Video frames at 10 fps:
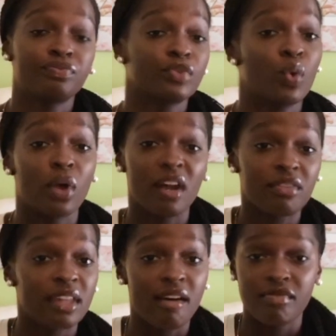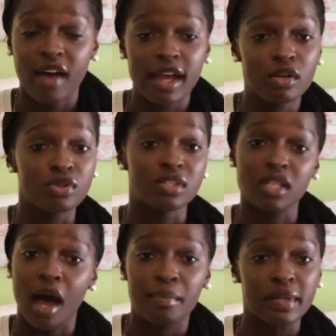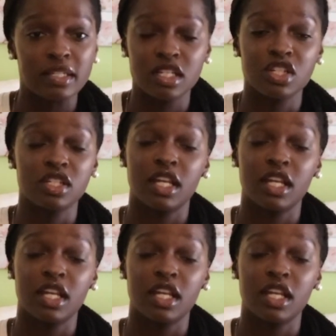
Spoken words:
whatever that final top position